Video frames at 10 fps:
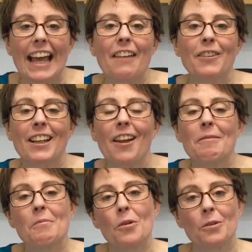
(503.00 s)
If you'd
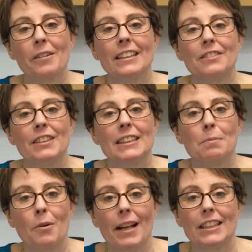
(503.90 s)
like more creative
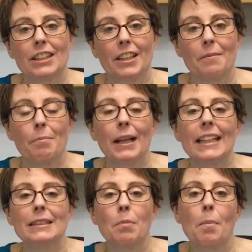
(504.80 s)
inspiration,
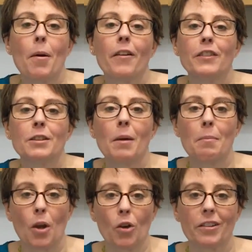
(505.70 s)
please pop over to my
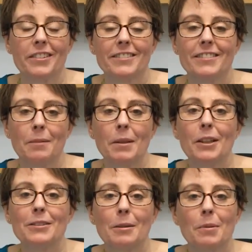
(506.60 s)
blog,
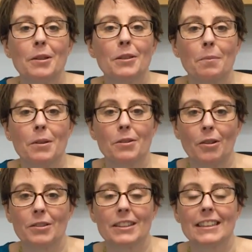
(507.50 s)

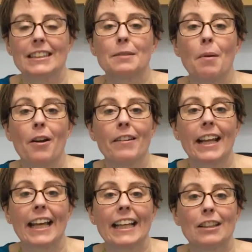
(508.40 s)

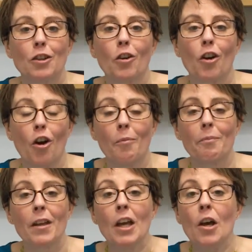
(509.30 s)

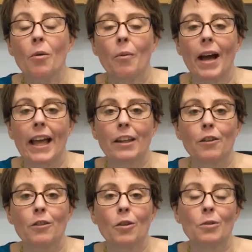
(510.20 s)
www.inspiringinkin.com, where
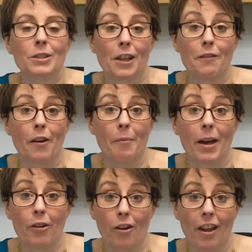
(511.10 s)
you'll also find
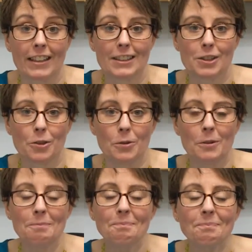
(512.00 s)
my online store.